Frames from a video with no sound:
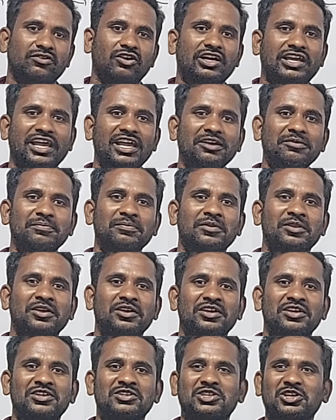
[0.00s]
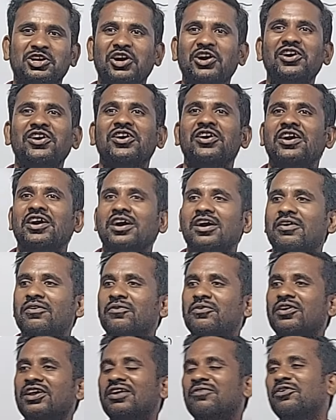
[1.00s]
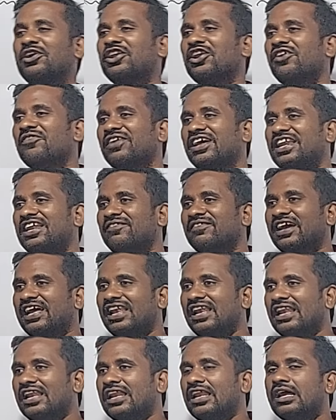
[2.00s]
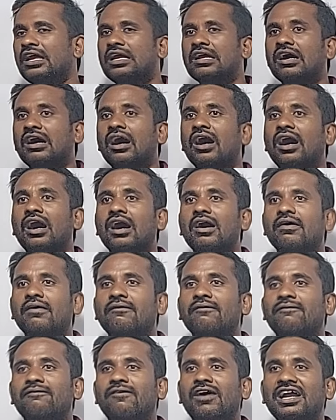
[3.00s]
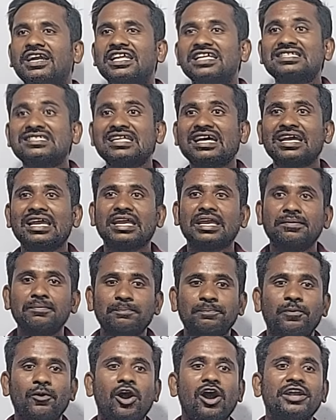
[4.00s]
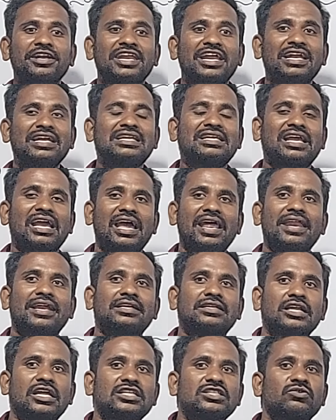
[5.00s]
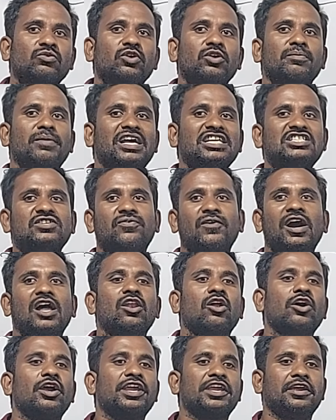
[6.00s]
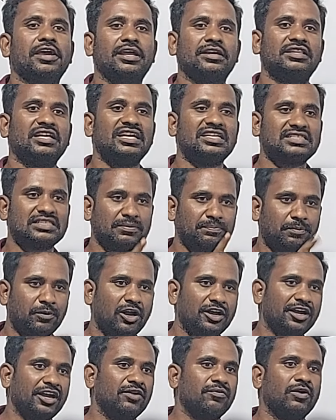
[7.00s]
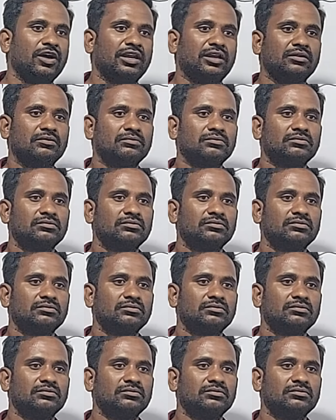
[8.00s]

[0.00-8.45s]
Okay, so we know very well what is the important characters we must follow here. That is important one.